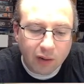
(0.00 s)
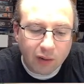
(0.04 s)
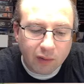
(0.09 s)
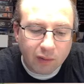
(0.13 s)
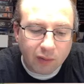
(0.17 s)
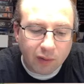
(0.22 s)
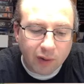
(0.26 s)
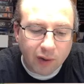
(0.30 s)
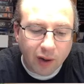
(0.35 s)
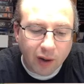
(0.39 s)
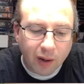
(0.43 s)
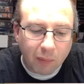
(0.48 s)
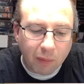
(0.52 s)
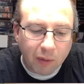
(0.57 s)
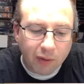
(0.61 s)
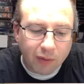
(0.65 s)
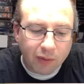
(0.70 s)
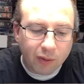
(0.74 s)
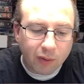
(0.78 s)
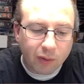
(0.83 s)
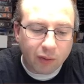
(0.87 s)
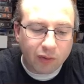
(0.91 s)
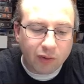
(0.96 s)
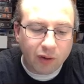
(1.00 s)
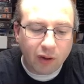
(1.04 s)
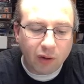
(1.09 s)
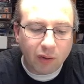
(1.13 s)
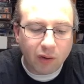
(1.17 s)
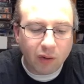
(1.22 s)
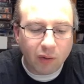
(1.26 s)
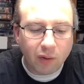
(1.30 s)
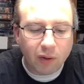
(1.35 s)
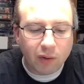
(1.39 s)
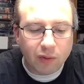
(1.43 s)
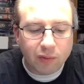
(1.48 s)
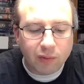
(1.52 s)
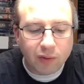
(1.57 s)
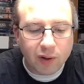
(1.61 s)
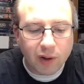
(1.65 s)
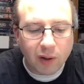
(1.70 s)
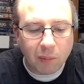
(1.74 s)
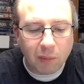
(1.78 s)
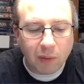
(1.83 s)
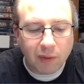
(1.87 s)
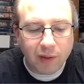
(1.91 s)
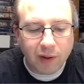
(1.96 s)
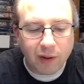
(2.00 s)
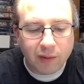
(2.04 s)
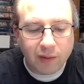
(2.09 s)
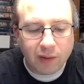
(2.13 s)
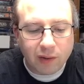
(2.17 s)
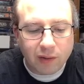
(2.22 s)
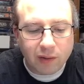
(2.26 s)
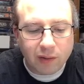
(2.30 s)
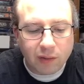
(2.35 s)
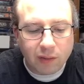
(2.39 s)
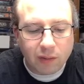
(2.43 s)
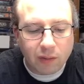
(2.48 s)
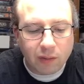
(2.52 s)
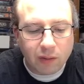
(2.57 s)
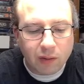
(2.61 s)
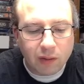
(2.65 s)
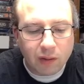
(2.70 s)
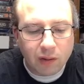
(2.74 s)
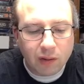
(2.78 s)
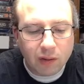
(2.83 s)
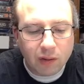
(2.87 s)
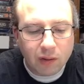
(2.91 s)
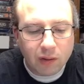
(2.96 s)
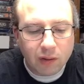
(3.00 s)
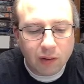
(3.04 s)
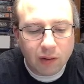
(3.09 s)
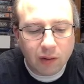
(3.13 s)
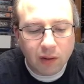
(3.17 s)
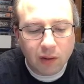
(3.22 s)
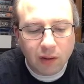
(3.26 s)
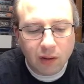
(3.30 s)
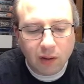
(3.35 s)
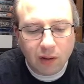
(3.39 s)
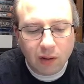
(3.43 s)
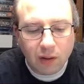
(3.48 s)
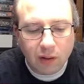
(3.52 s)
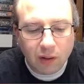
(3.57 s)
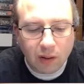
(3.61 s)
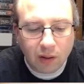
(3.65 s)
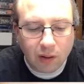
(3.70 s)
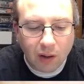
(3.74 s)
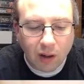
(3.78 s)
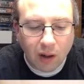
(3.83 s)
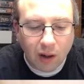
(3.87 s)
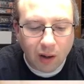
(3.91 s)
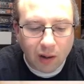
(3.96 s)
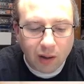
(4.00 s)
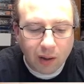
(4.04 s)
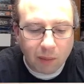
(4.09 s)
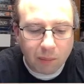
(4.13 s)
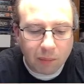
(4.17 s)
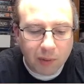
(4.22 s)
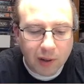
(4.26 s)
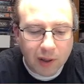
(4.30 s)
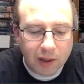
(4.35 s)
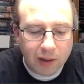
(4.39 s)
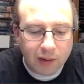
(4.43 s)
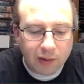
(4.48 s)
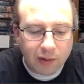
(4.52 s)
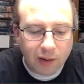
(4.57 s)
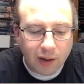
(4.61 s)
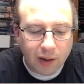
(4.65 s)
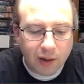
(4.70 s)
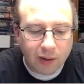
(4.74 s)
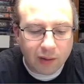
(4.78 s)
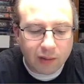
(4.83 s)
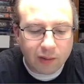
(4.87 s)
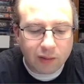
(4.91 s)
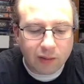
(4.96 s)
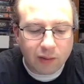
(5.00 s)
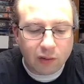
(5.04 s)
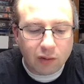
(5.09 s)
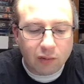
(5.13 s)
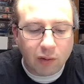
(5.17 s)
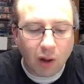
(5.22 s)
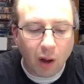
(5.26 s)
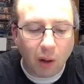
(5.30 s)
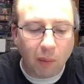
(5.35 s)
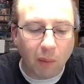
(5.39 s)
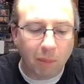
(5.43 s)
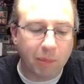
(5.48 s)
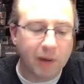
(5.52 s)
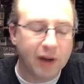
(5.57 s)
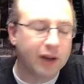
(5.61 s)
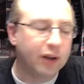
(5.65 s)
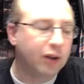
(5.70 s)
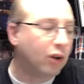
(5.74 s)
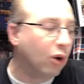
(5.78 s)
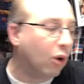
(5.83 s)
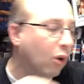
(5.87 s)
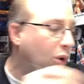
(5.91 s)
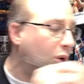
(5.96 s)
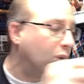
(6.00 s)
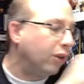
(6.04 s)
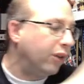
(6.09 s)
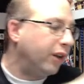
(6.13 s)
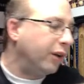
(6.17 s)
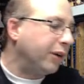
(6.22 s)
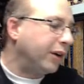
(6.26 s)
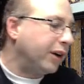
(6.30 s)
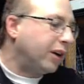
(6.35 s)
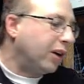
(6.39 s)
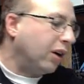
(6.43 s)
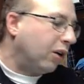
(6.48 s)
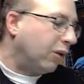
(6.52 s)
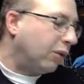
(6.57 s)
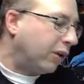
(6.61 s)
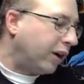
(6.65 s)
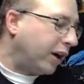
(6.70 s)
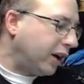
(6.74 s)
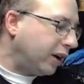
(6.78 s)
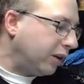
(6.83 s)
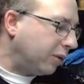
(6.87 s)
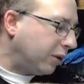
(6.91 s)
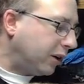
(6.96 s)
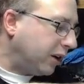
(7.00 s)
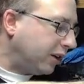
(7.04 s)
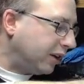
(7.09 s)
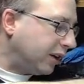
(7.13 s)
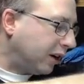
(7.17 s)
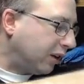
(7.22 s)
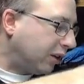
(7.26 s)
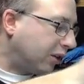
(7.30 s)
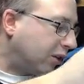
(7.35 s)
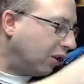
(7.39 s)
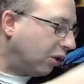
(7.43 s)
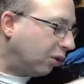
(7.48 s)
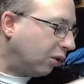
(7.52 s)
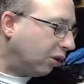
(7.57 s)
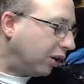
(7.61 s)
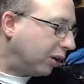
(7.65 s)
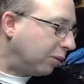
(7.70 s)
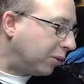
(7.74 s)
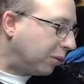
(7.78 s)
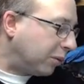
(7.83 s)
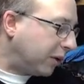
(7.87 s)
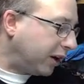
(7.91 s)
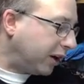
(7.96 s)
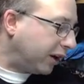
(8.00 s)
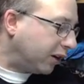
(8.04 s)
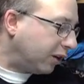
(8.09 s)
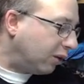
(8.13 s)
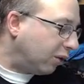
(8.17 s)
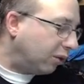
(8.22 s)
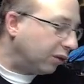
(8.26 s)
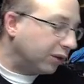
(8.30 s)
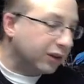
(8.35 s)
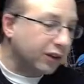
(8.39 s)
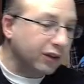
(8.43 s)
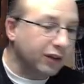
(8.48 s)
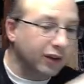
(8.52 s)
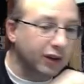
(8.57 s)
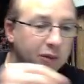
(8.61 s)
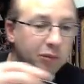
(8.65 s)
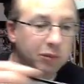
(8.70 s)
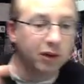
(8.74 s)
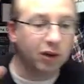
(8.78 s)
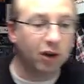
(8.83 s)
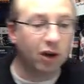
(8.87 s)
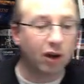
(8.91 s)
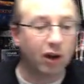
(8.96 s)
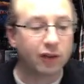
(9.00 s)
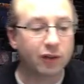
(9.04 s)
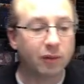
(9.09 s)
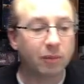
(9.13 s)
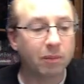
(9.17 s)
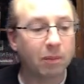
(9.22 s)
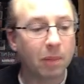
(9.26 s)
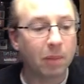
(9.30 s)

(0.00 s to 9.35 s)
Forgot about those. Oh, no, I also forgot about that thing, too. I'm going to paint that. I'm going to paint gold. There you go, right? When in doubt, gold. I'm going to paint it gold because I think it'd be awesome.